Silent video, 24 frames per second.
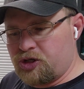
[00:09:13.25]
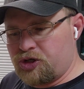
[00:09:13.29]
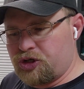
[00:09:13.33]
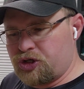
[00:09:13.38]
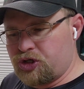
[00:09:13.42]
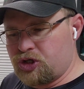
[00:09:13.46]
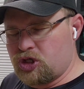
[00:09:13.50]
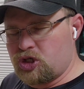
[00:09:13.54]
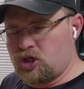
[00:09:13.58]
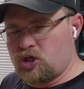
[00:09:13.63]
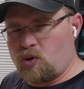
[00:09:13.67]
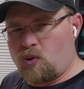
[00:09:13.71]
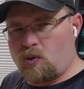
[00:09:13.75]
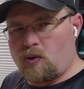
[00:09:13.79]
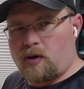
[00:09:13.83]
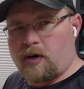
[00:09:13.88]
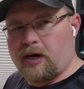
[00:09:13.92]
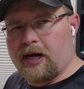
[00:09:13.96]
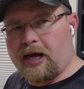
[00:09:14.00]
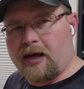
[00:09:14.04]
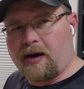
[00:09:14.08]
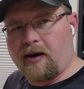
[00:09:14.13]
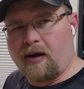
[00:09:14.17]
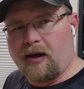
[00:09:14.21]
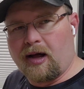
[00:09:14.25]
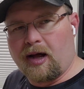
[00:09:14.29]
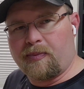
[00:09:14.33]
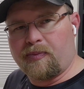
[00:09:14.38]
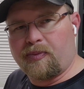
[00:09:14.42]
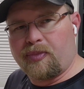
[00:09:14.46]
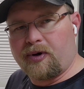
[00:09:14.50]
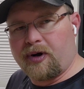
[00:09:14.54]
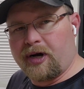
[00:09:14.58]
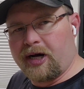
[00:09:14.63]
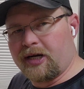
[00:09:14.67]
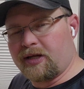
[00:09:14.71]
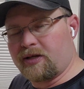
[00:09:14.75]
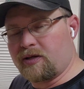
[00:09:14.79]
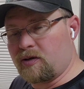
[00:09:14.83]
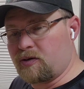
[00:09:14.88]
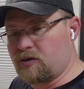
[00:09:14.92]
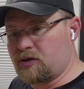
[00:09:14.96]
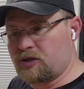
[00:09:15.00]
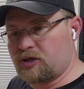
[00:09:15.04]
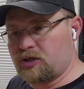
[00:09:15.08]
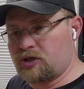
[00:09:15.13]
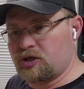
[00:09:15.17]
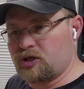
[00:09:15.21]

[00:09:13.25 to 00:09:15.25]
sure how to operate those.